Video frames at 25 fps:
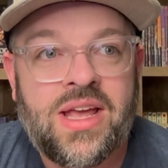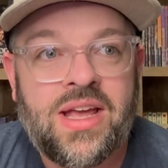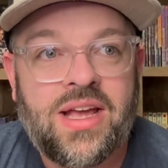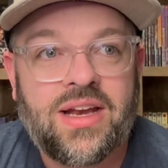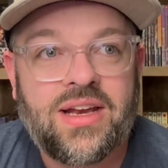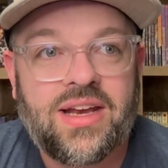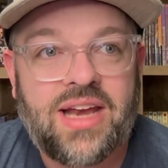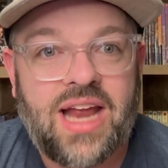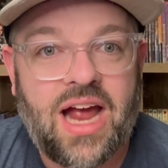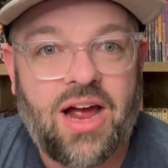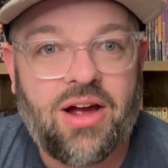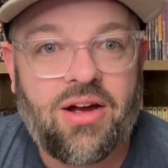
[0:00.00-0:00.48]

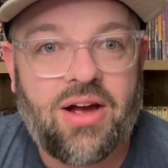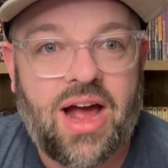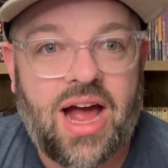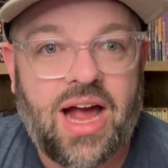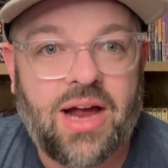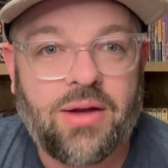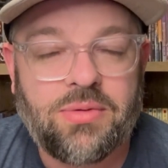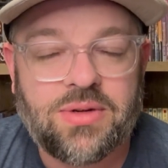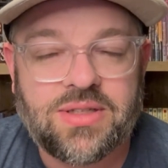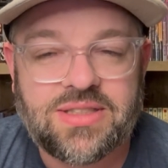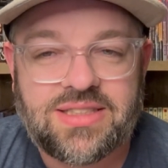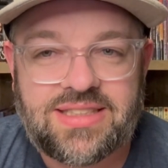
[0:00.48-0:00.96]
Now,
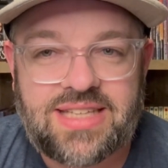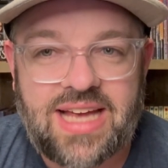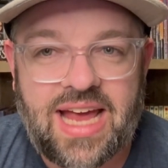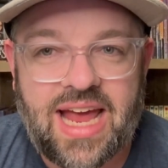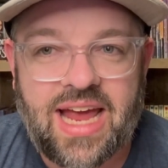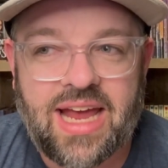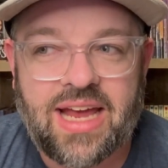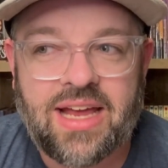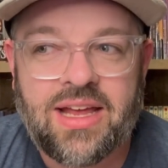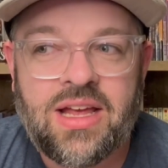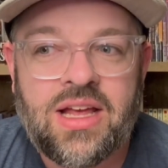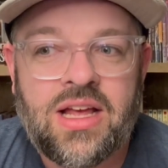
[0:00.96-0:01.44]
I will
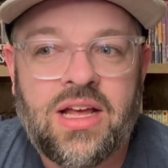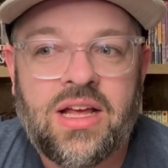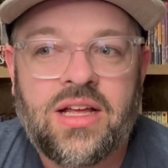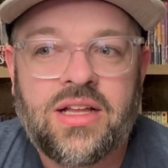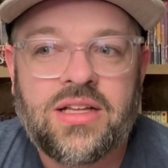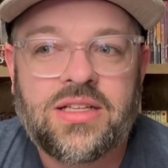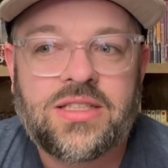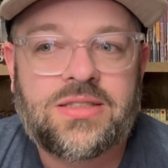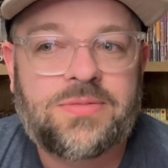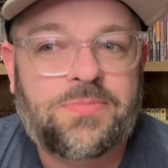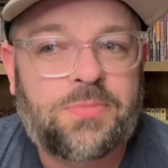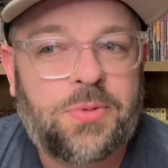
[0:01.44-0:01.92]
say,
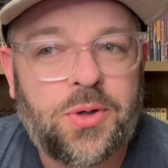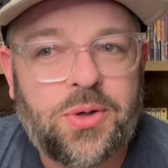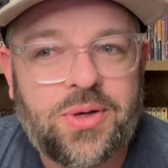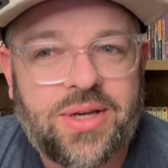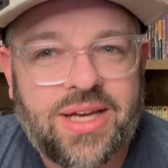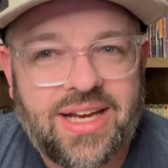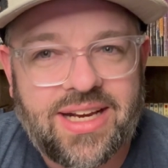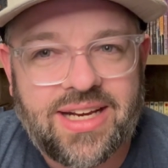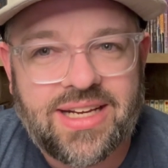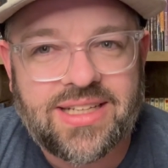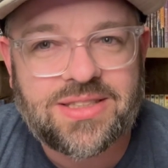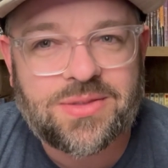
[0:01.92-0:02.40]

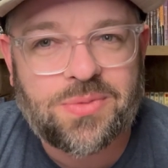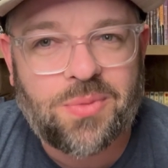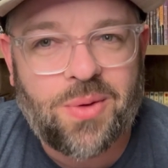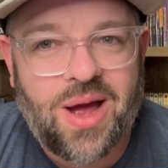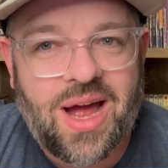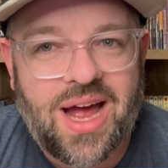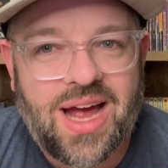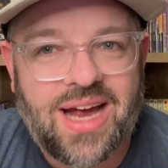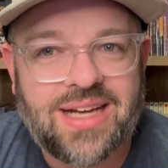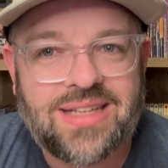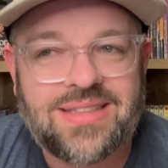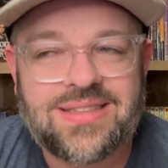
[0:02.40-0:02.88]

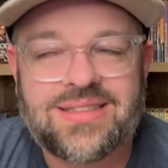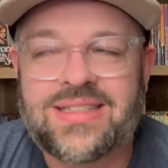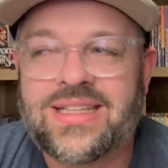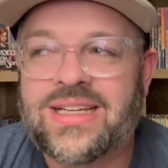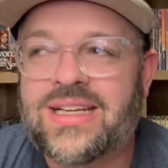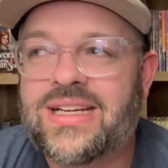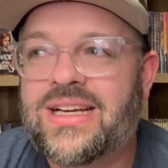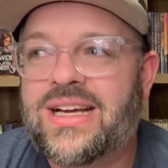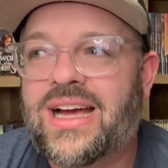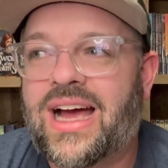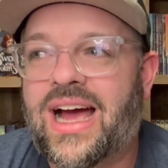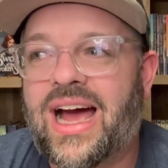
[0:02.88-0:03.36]
spookiness-wise,
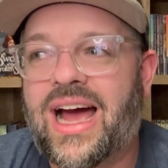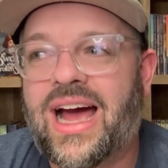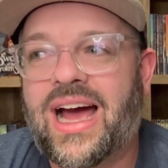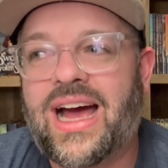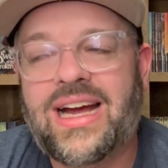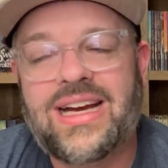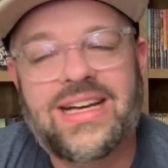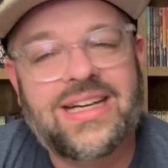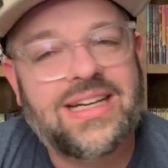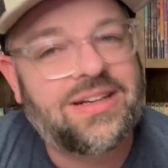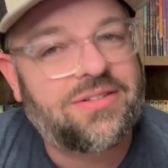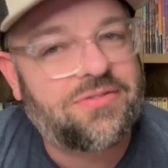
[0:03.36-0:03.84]

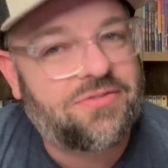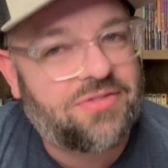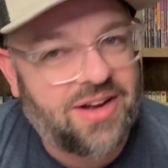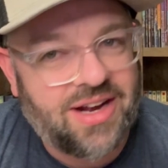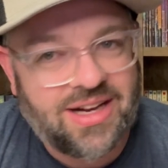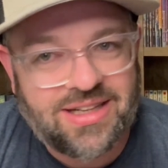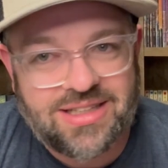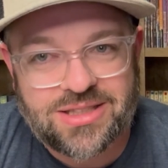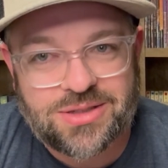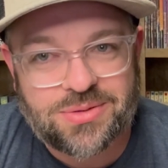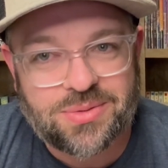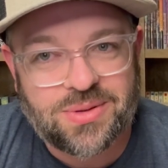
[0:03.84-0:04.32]
I didn't
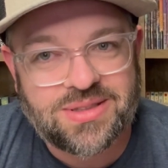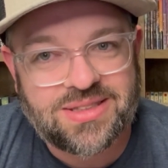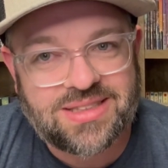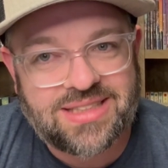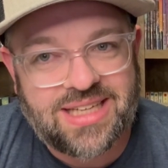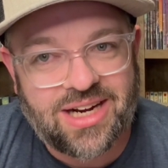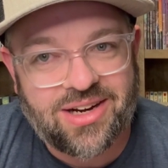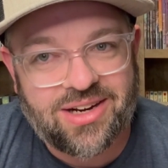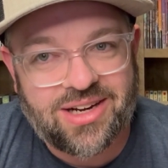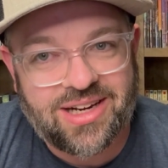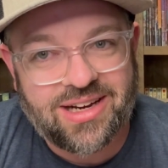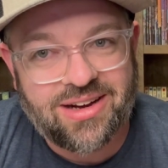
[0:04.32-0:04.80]
find this one
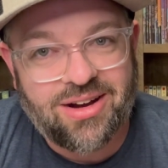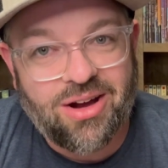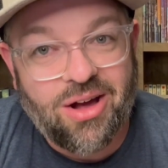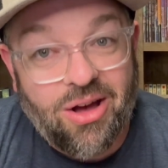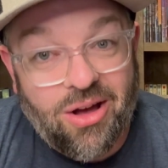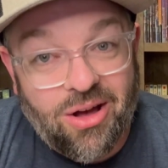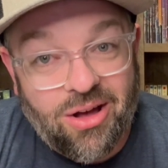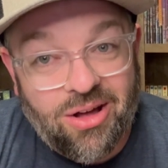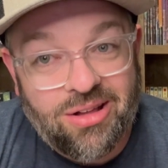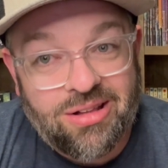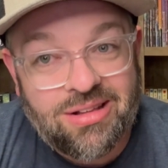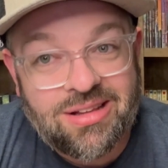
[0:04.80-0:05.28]
scary at
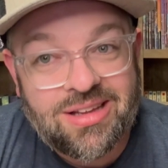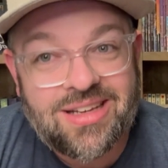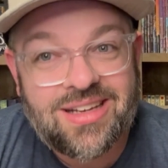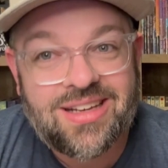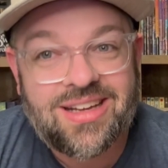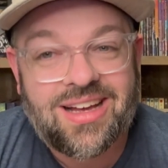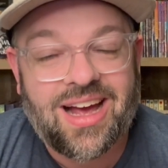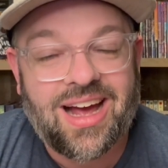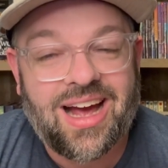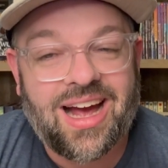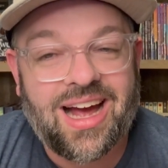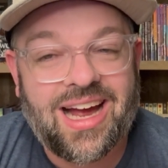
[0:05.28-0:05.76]
all.
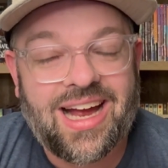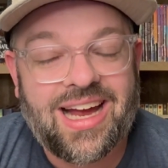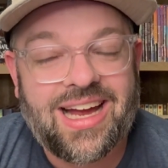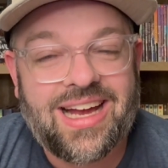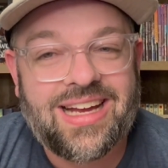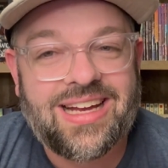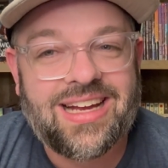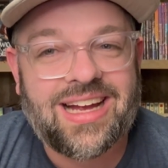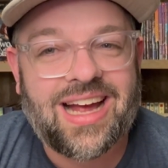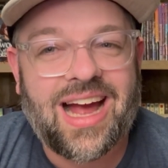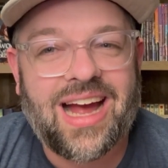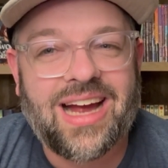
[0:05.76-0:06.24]

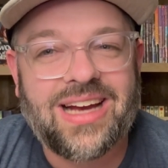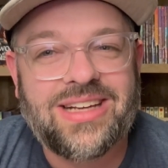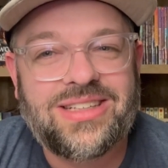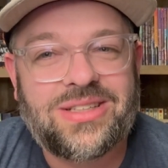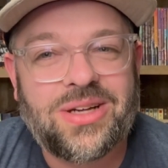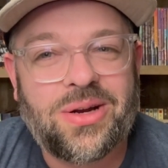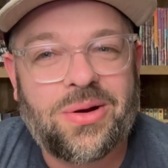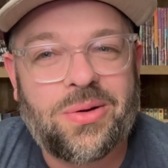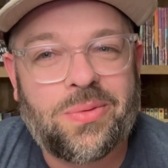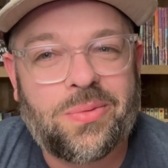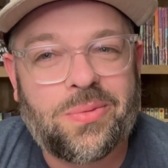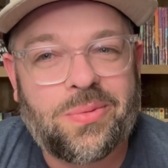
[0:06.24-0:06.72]
I don't